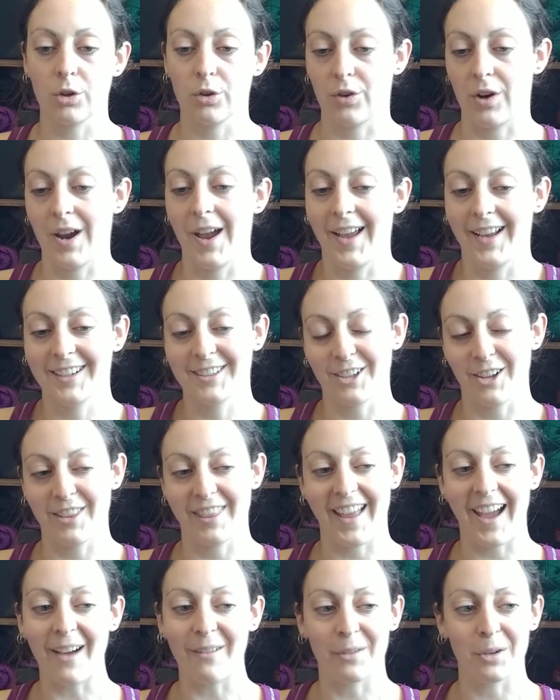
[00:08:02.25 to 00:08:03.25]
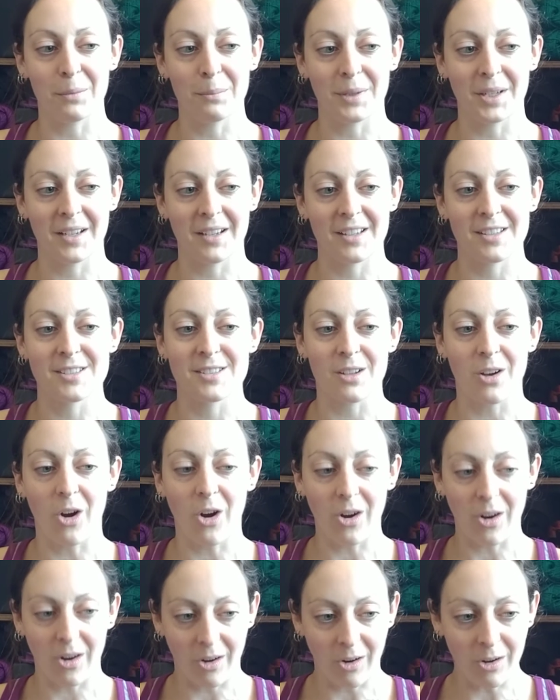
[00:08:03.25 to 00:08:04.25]
correct on that one, because
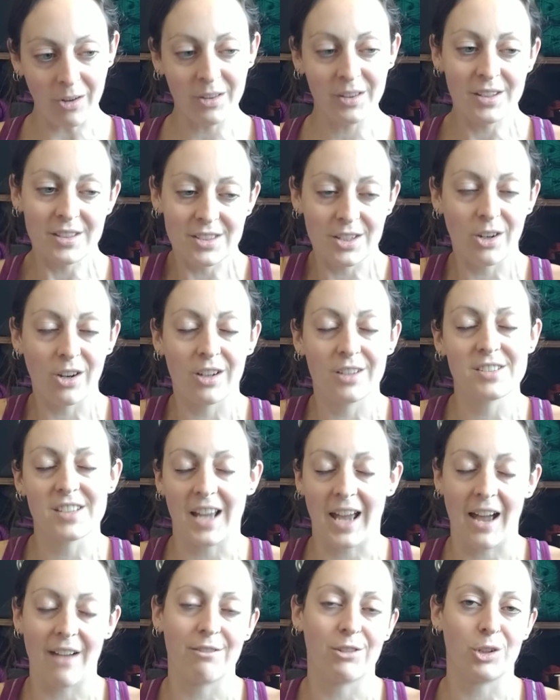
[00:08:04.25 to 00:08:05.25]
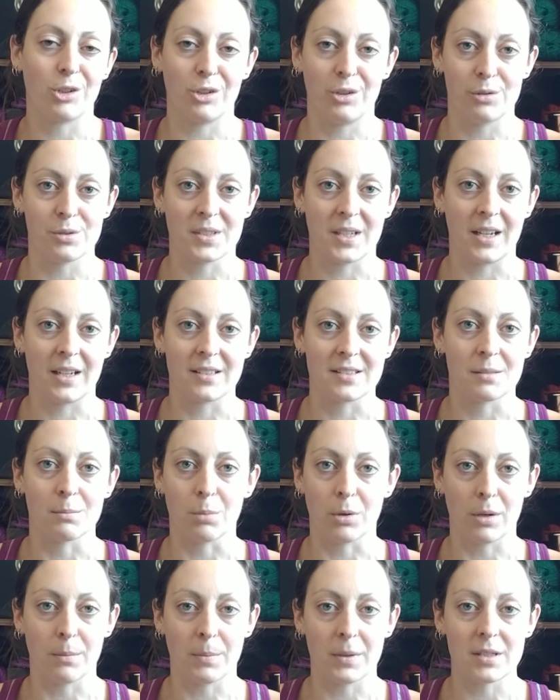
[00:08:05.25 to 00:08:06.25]
all these yarns have their use case
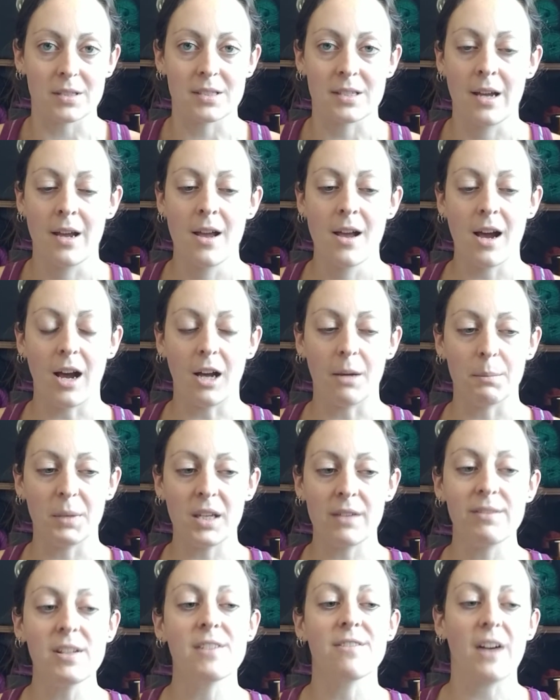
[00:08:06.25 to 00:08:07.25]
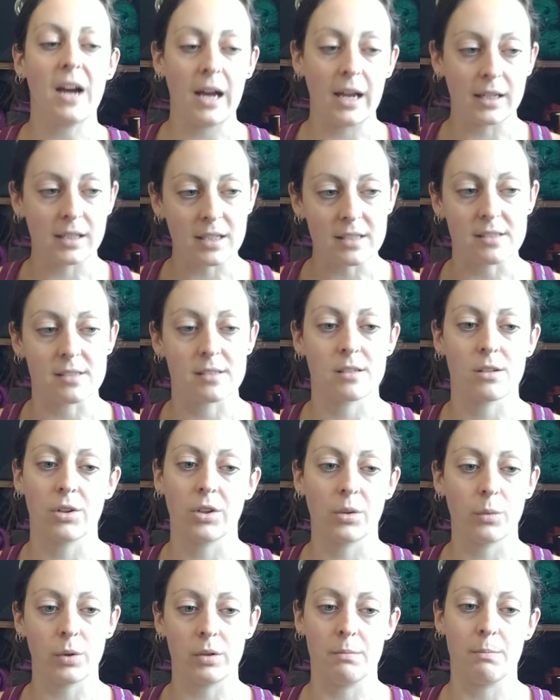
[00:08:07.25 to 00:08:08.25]
and purpose, even if I
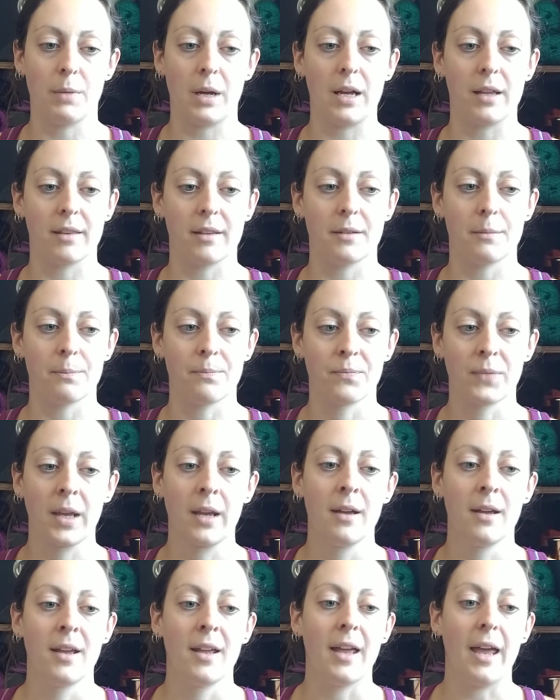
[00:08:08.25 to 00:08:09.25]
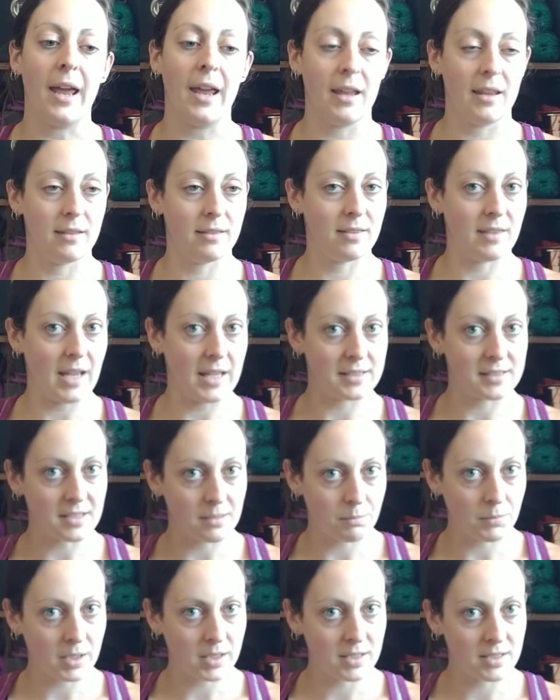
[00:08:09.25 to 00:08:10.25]
necessarily wouldn't buy them. And that's
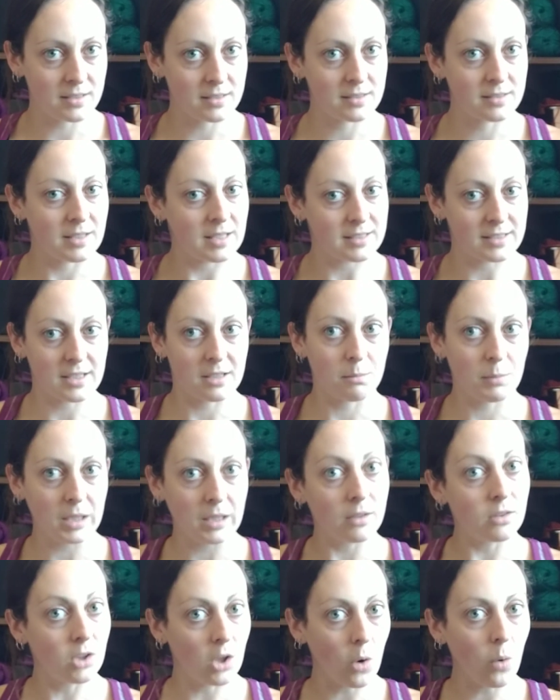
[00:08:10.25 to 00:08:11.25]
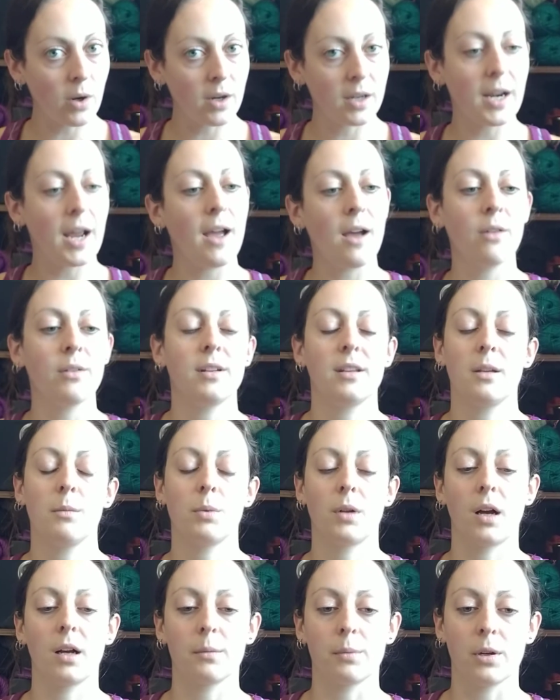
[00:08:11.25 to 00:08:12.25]
something that's going to be lower down in the
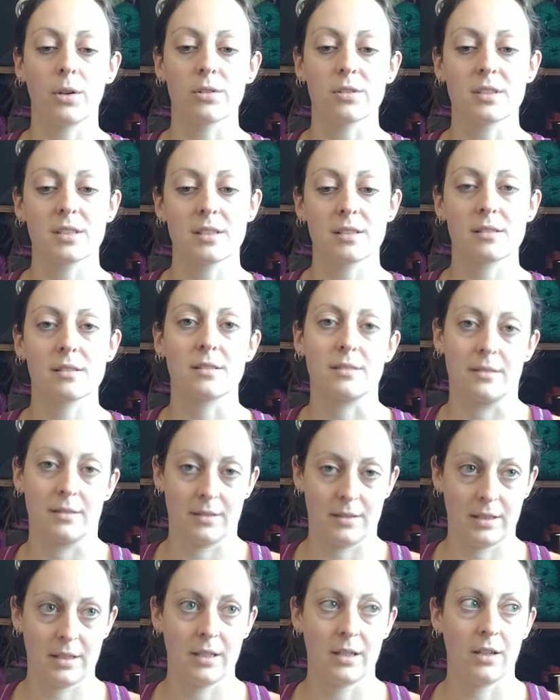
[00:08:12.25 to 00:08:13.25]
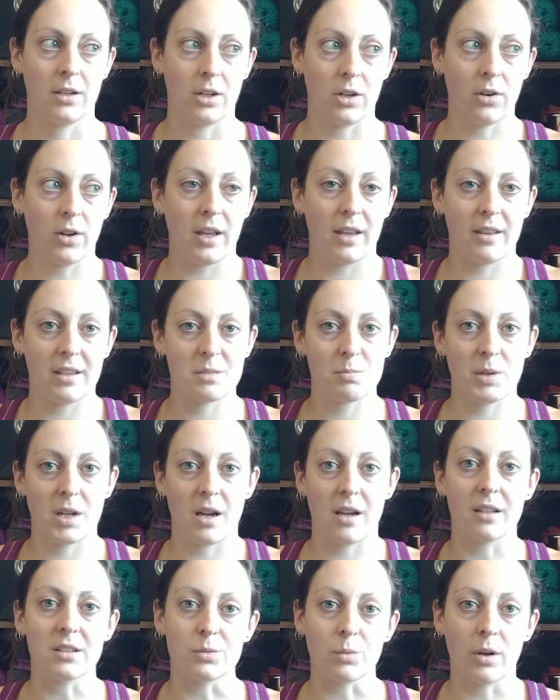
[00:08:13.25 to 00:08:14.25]
blog post is, okay, let's be
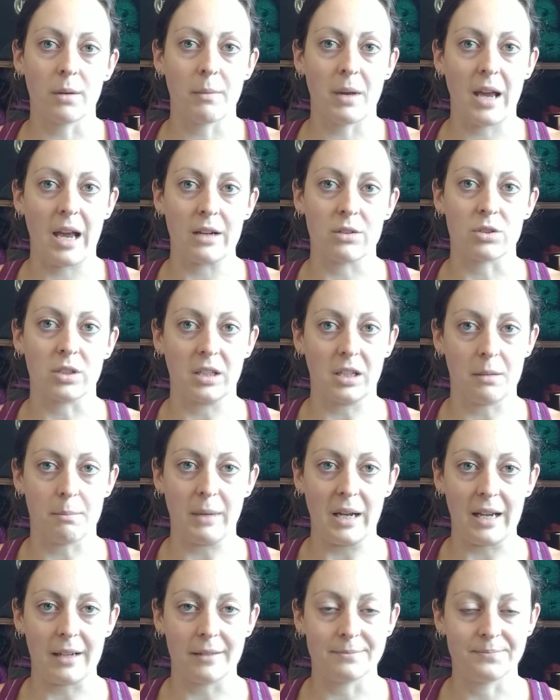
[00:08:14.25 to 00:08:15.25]
honest, what am I actually going to buy?